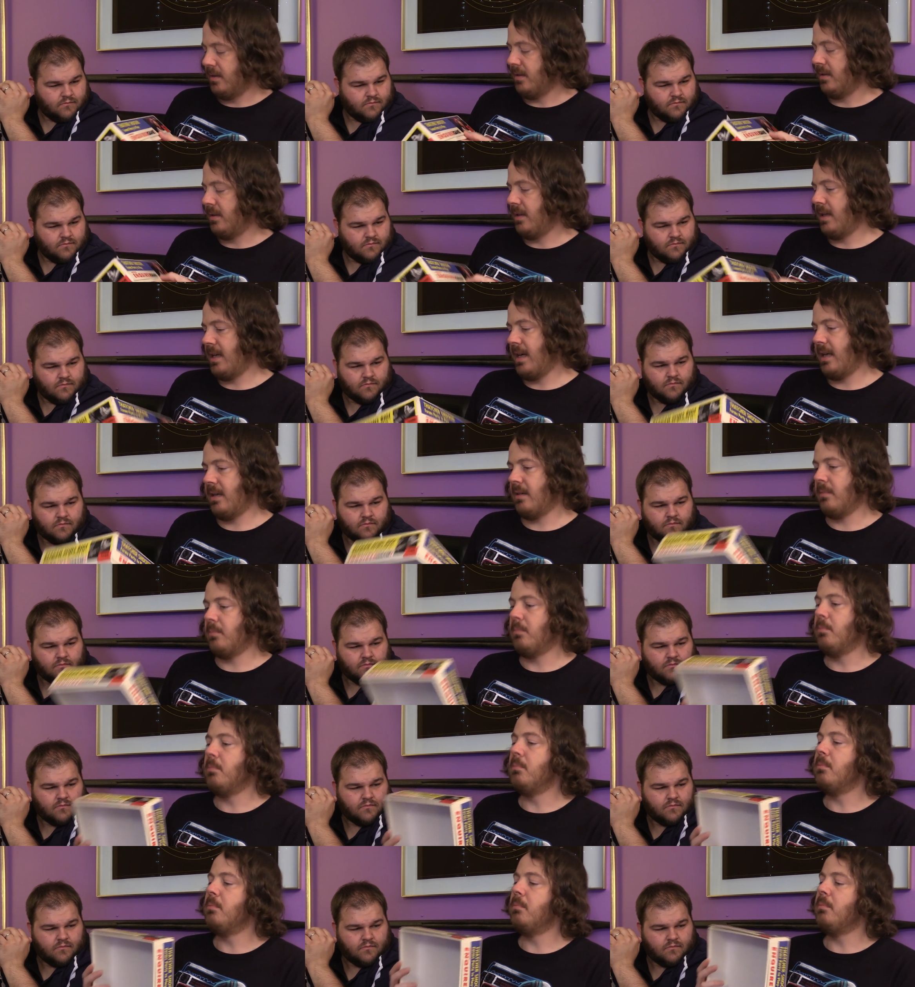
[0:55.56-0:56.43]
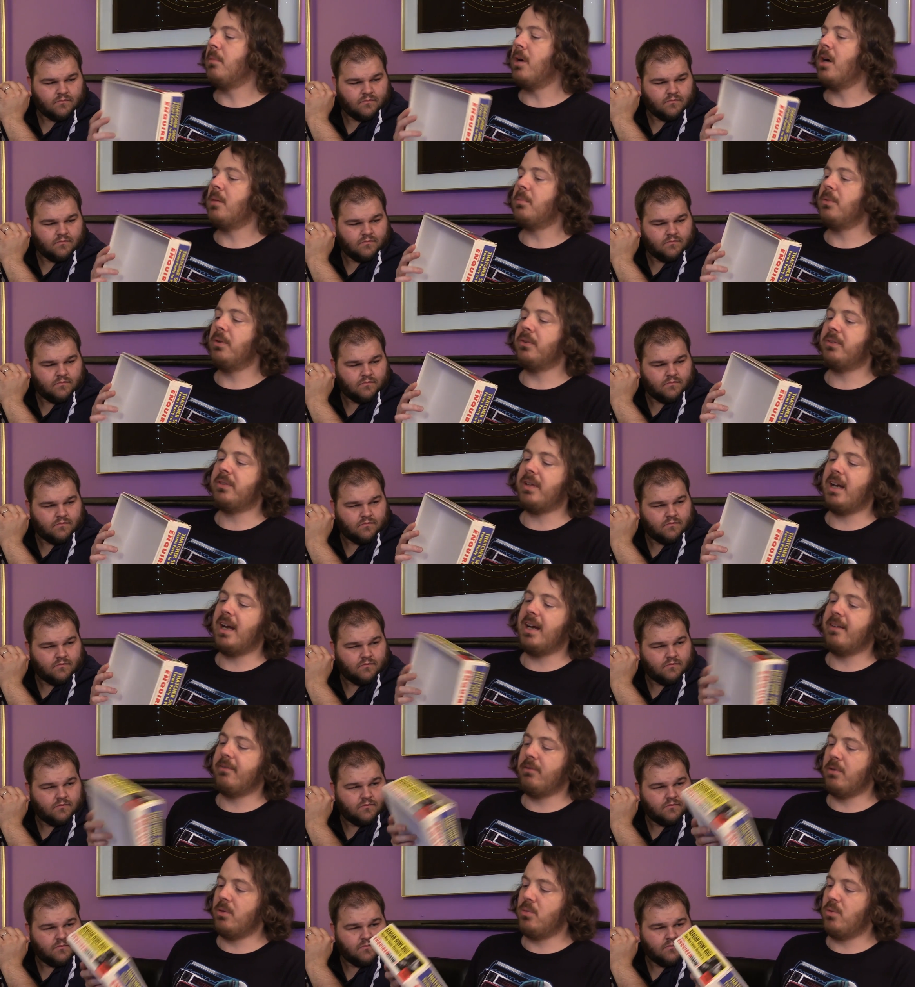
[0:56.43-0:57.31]
Speaker 1: is that mm, almost
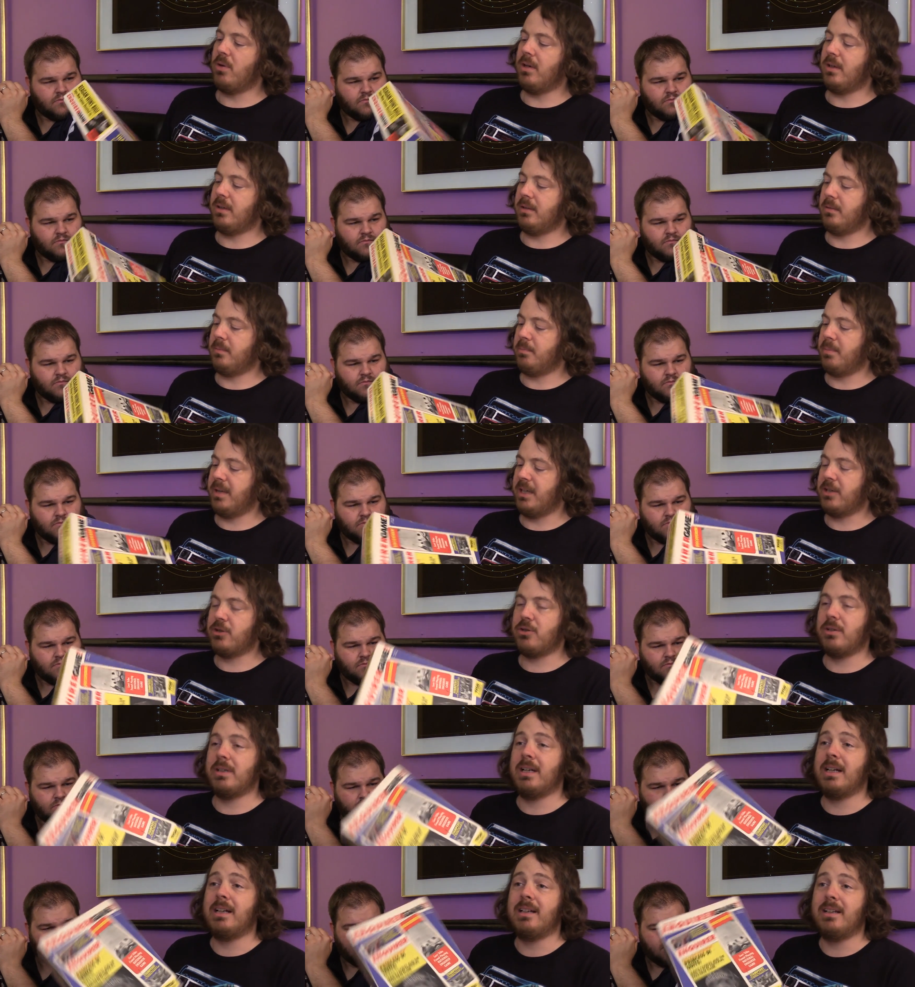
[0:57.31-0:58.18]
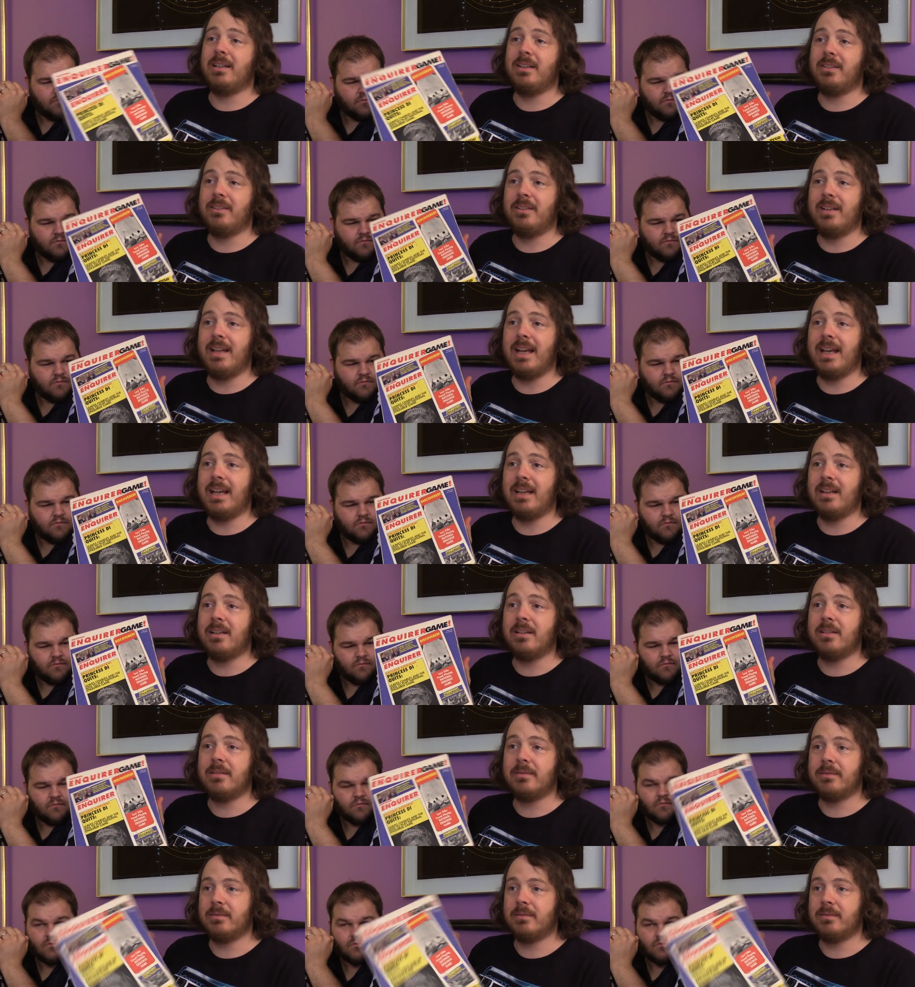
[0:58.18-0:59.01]
everyone pictured on it is dead.